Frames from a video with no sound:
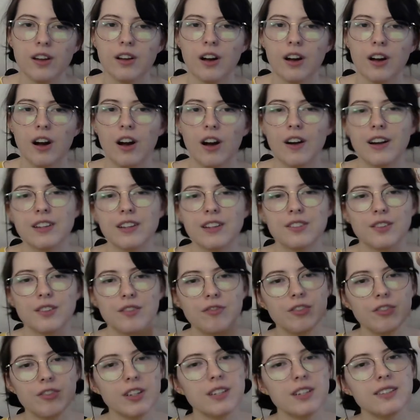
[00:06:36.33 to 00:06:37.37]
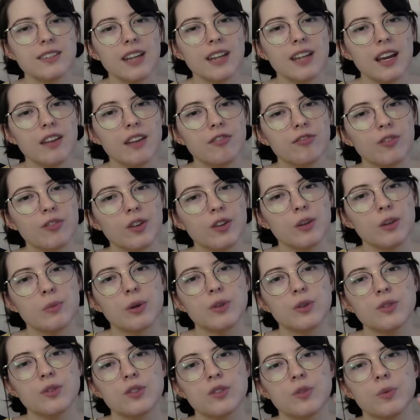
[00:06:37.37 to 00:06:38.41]
Alright, so first and
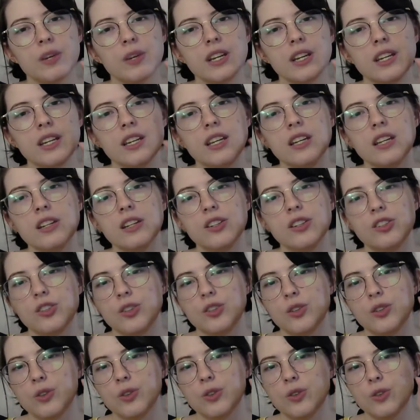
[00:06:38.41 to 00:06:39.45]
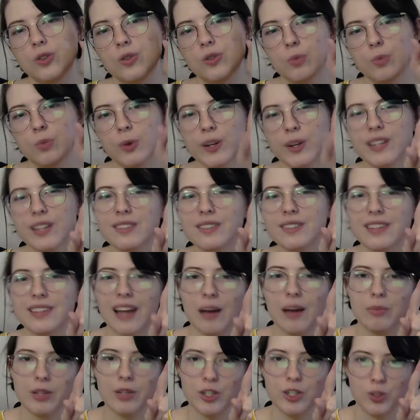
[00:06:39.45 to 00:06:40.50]
foremost, we need to
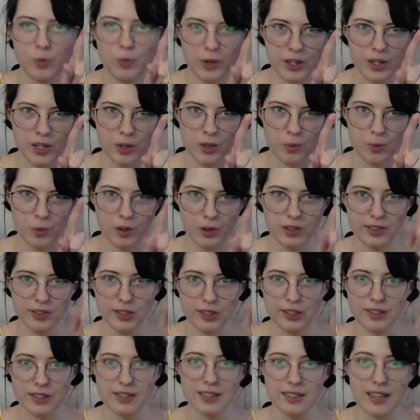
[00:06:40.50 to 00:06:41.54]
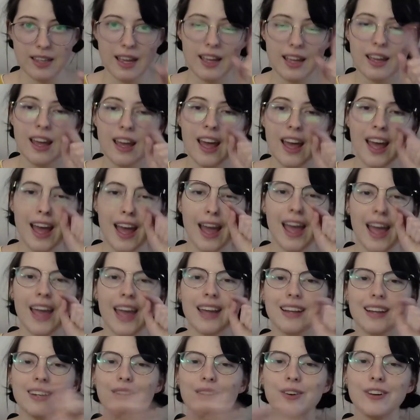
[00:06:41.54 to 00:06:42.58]
pre-establish what your world looks like.
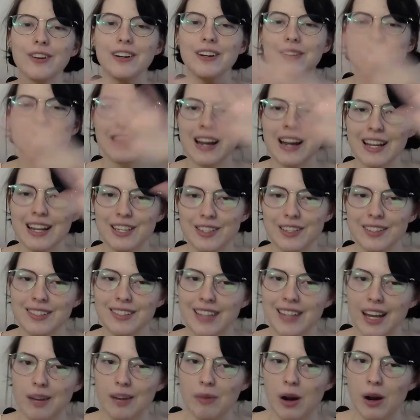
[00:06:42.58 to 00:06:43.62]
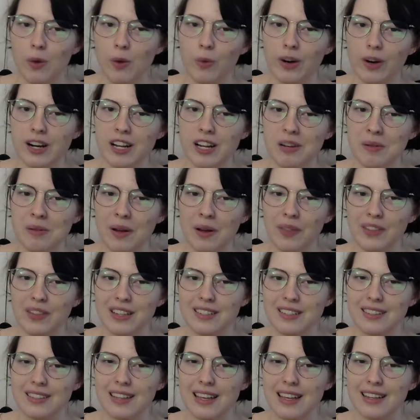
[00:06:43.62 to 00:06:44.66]
Ignoring what I just said about worrying about
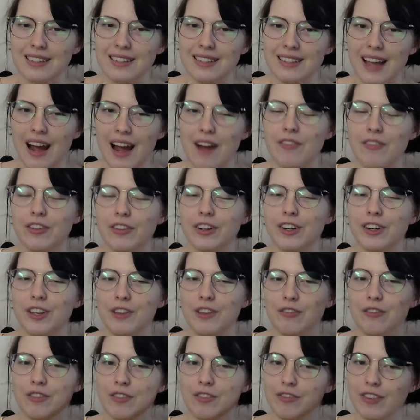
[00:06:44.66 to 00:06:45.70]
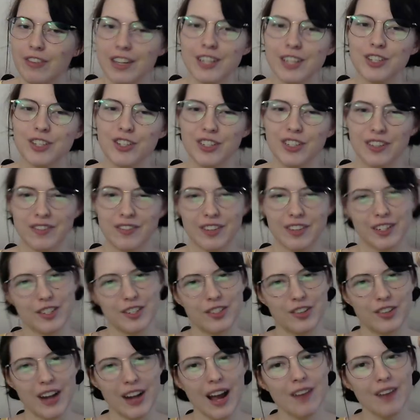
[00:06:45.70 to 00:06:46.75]
these things after you've finished your
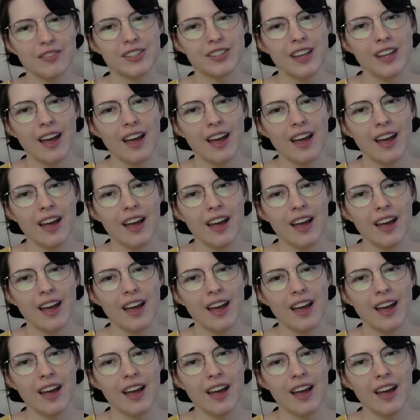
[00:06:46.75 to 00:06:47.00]
first draft,